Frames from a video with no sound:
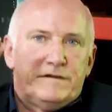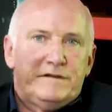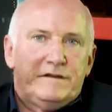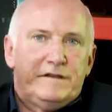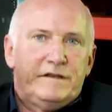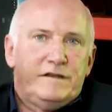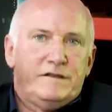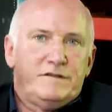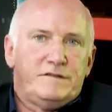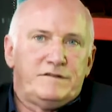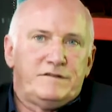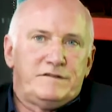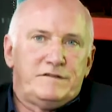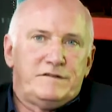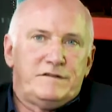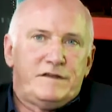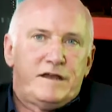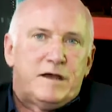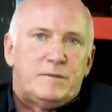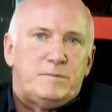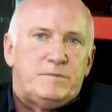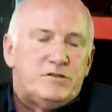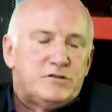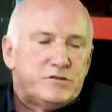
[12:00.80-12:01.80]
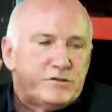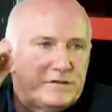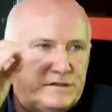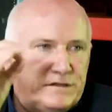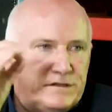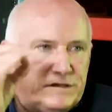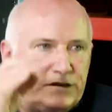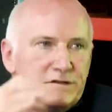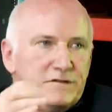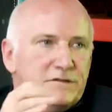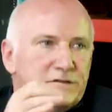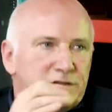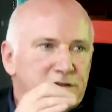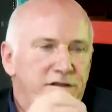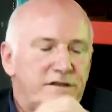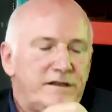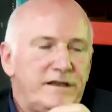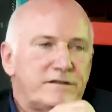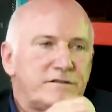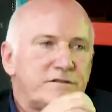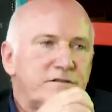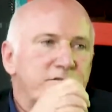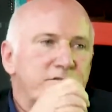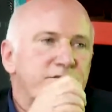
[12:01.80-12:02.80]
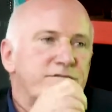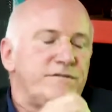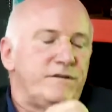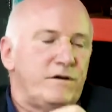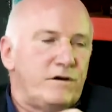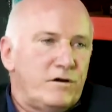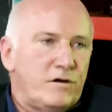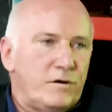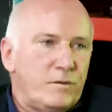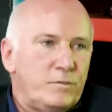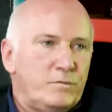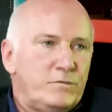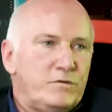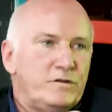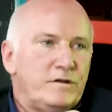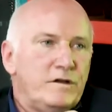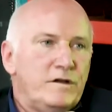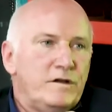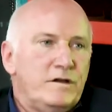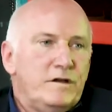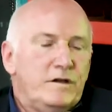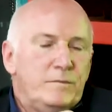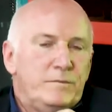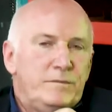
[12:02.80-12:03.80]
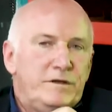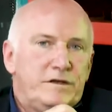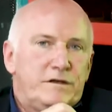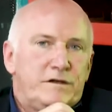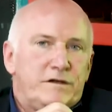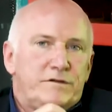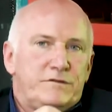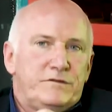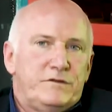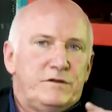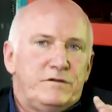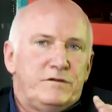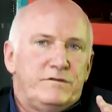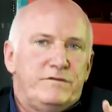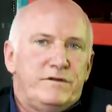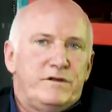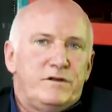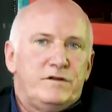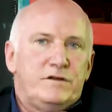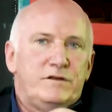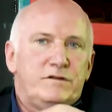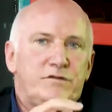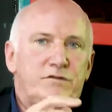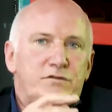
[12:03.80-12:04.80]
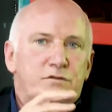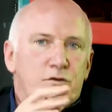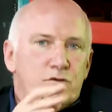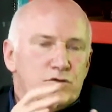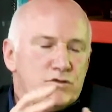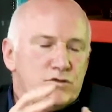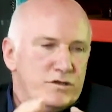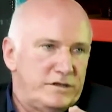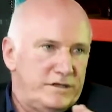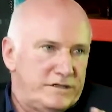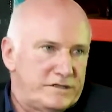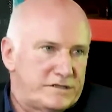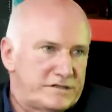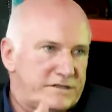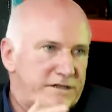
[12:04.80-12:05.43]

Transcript: they established these collective farms because they were very socialist.